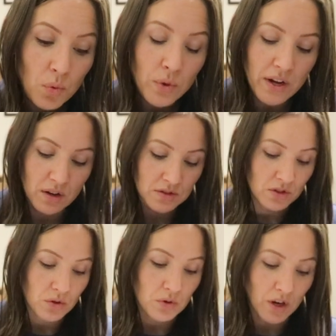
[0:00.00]
We
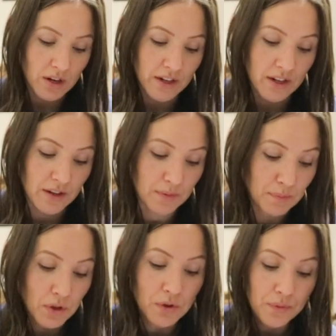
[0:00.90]
also got
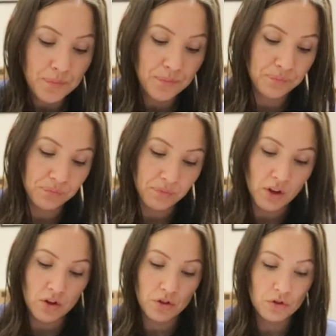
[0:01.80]
him
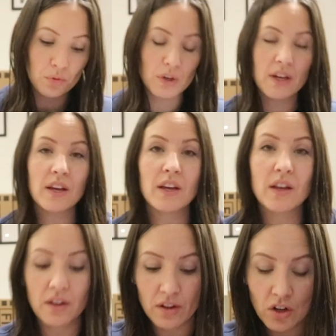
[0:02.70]

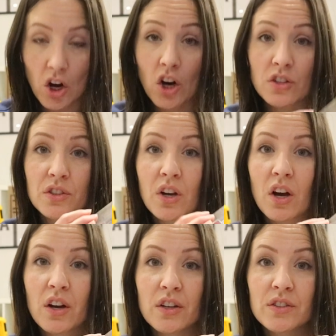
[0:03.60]
three Cars
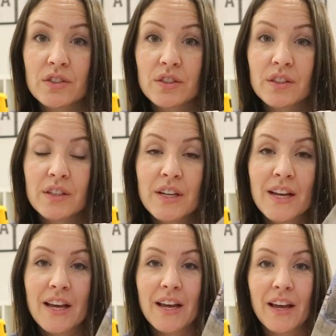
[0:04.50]
Cars
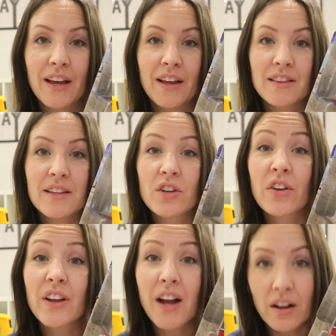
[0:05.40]
and these are
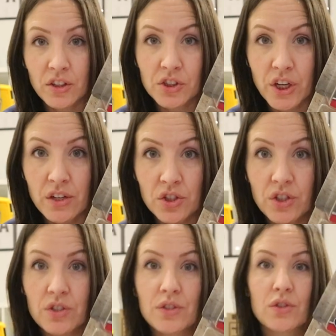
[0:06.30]
the color
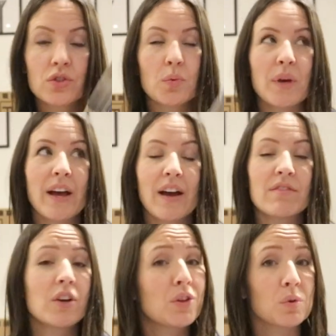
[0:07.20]
changers. So we have
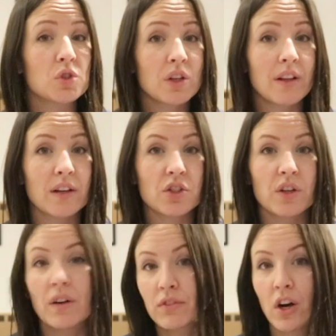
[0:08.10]
a huge
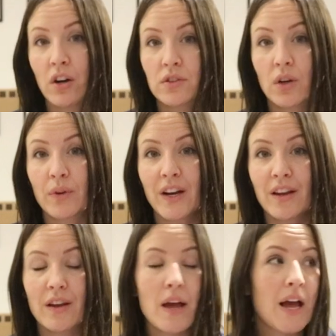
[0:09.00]
collection of cars
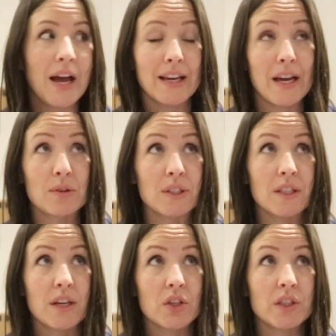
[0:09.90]
already. I counted
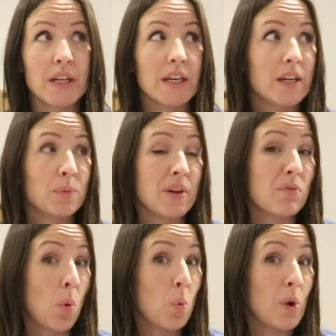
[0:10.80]
the other day and we have
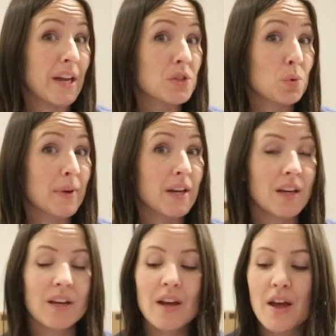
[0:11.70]
way too many,